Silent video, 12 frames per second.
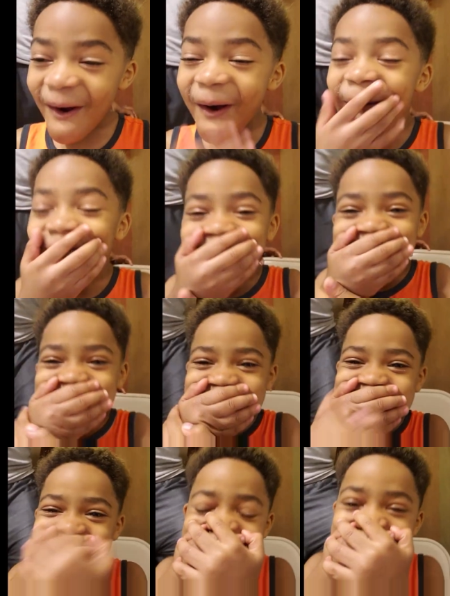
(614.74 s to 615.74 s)

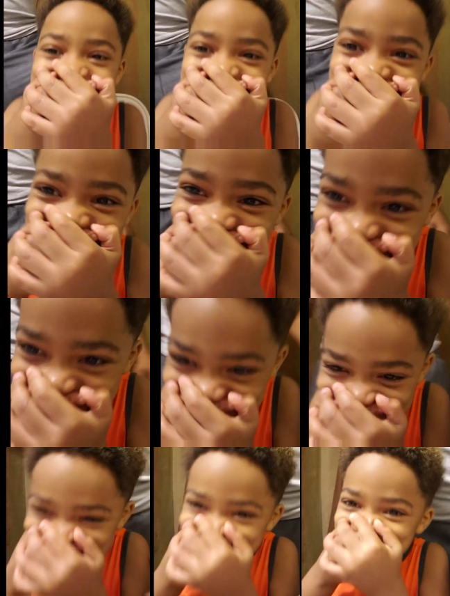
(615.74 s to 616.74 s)
Oh.
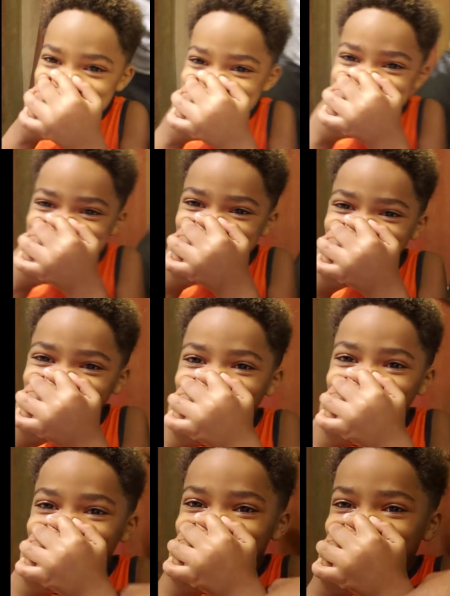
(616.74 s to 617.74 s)
Close your mouth, yeah,
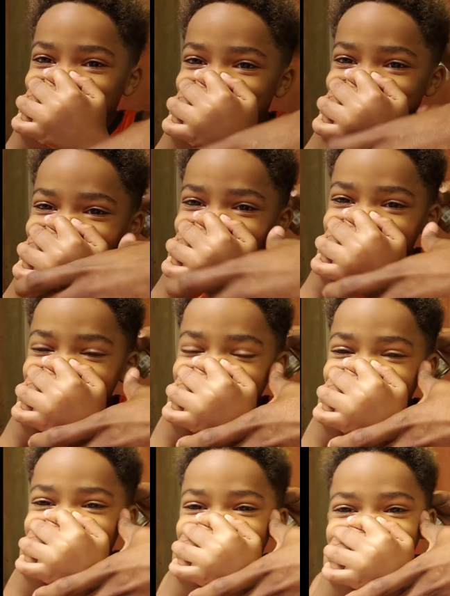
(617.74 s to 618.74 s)
this is strong. Touch
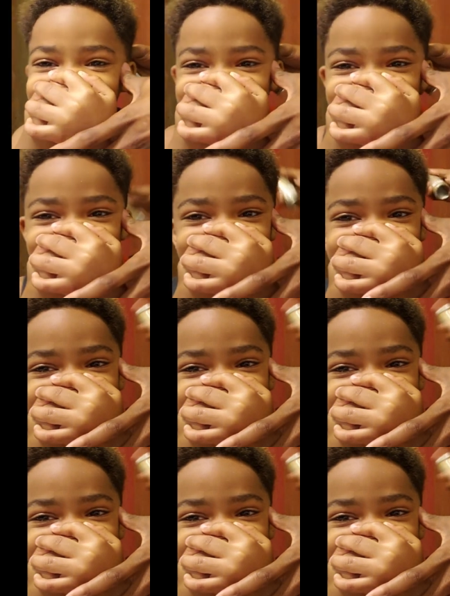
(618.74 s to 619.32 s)
your head over a little bit.